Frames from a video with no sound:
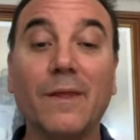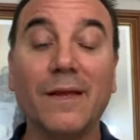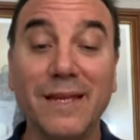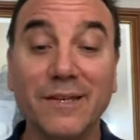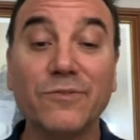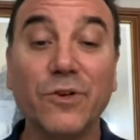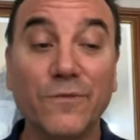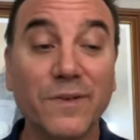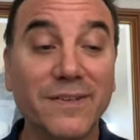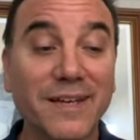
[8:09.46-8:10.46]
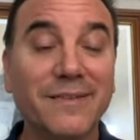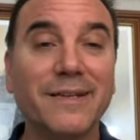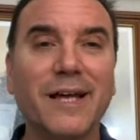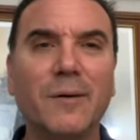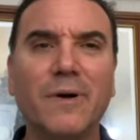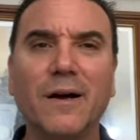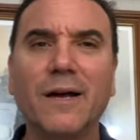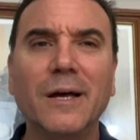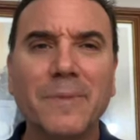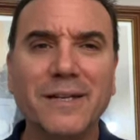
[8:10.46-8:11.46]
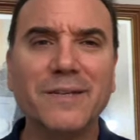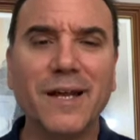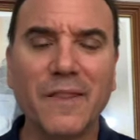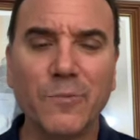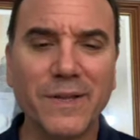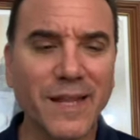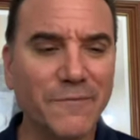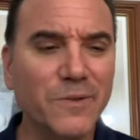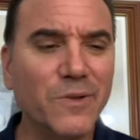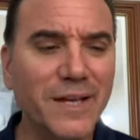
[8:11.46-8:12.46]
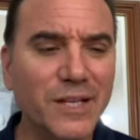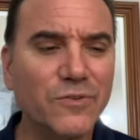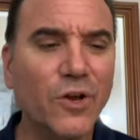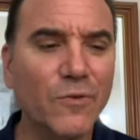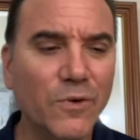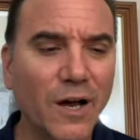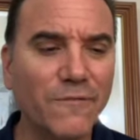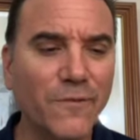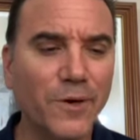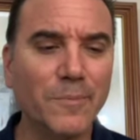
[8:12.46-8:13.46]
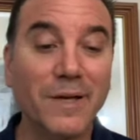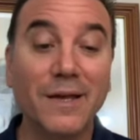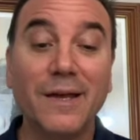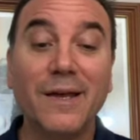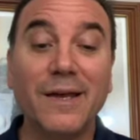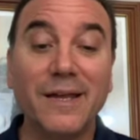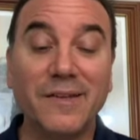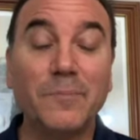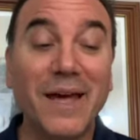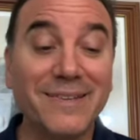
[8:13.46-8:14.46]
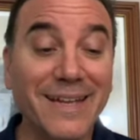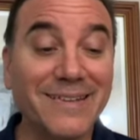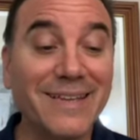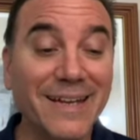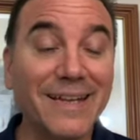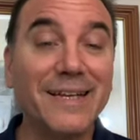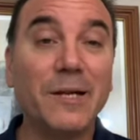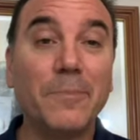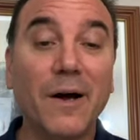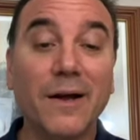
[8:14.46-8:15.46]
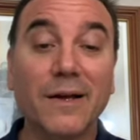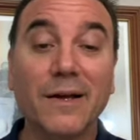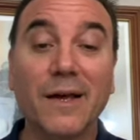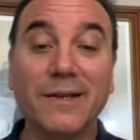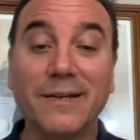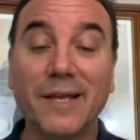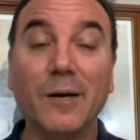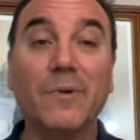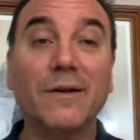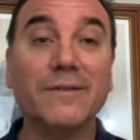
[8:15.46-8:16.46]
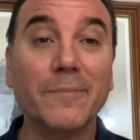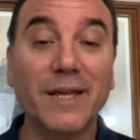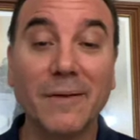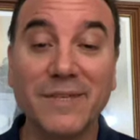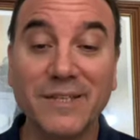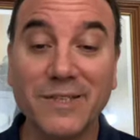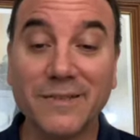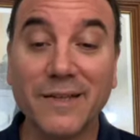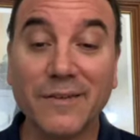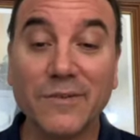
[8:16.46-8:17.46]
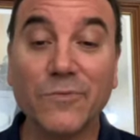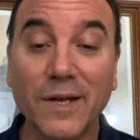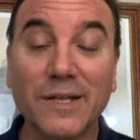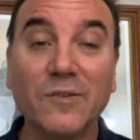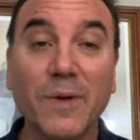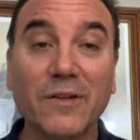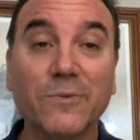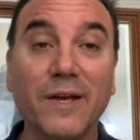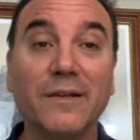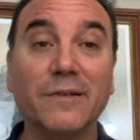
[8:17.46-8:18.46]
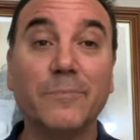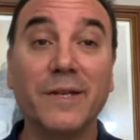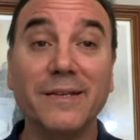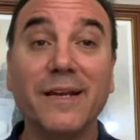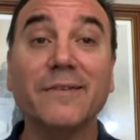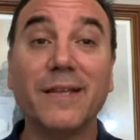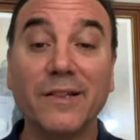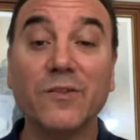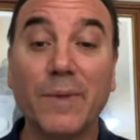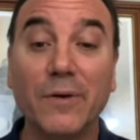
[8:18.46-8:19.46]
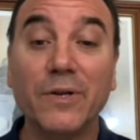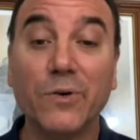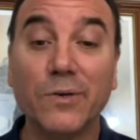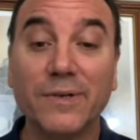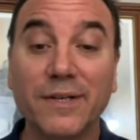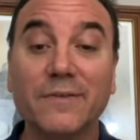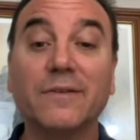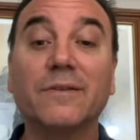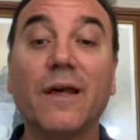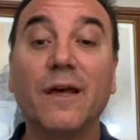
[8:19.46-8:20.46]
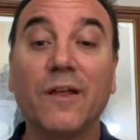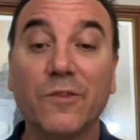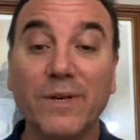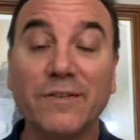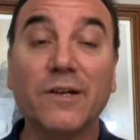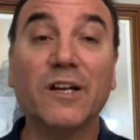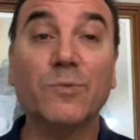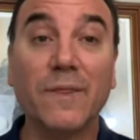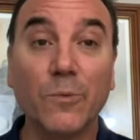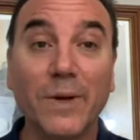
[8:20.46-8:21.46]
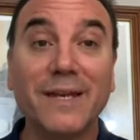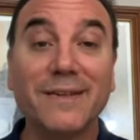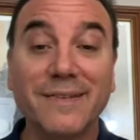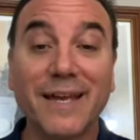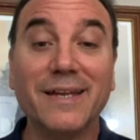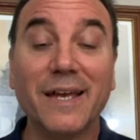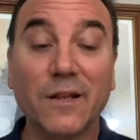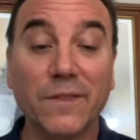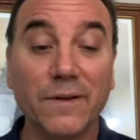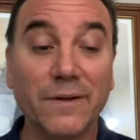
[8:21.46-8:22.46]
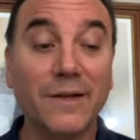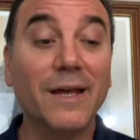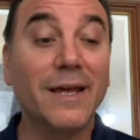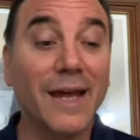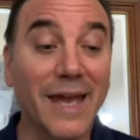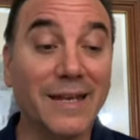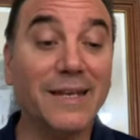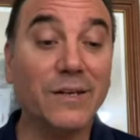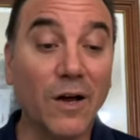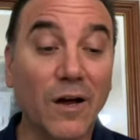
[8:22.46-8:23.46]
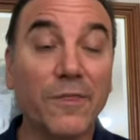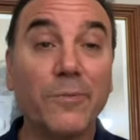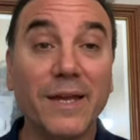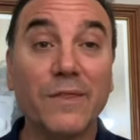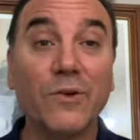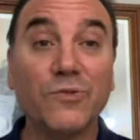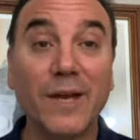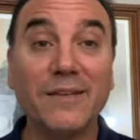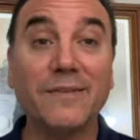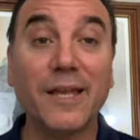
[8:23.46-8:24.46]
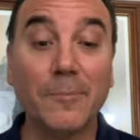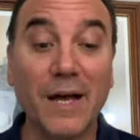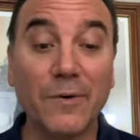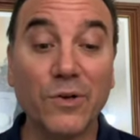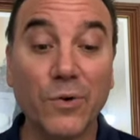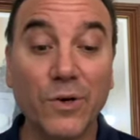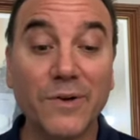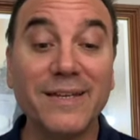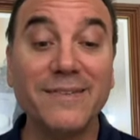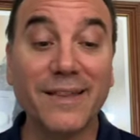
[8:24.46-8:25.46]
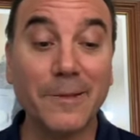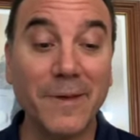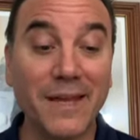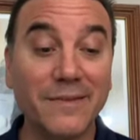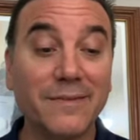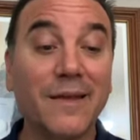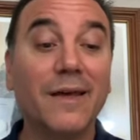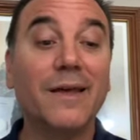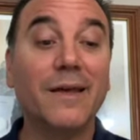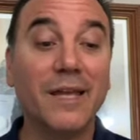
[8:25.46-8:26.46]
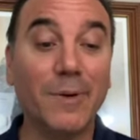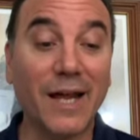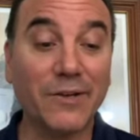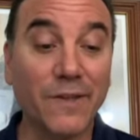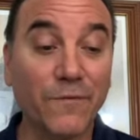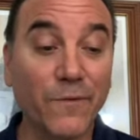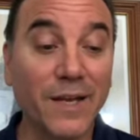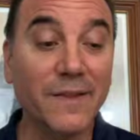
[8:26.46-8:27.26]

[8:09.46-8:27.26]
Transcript: He is 2 for 6 at Del Mar, but he's another one that if you look at his overall form, he's best at Santa Anita Park, and at Del Mar, sometimes he just doesn't run his best race, but he does like this mile and a quarter distance. 3 starts with a win, a 2nd, and a 3rd. And in all 3 of those races at a mile and a quarter, he set the pace. He went out to the front